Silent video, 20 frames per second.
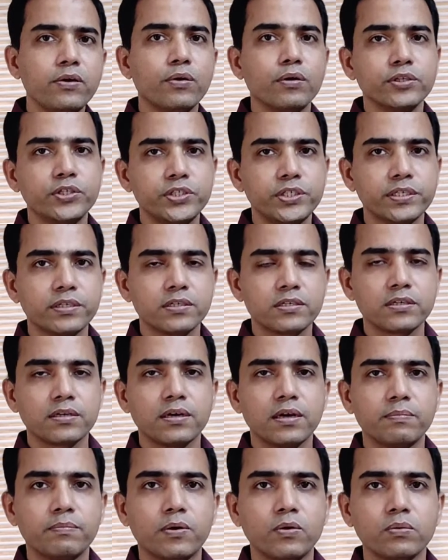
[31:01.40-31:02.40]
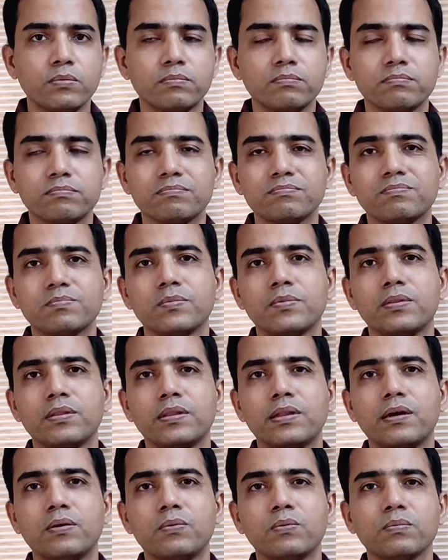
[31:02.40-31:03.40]
conscious about
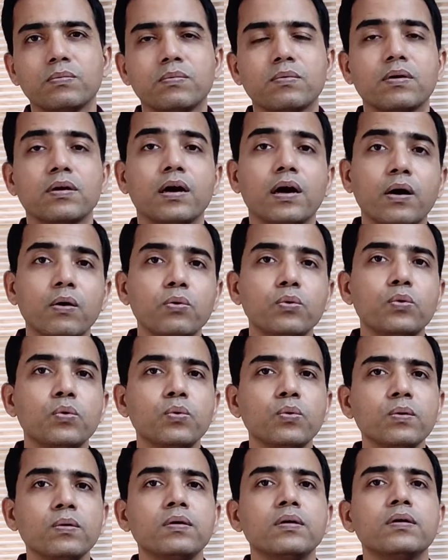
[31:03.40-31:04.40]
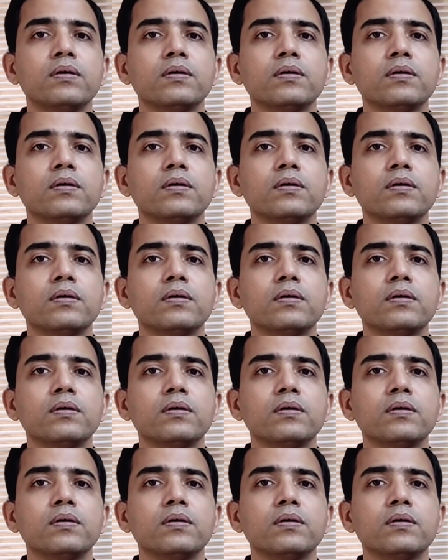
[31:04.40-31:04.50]
now how to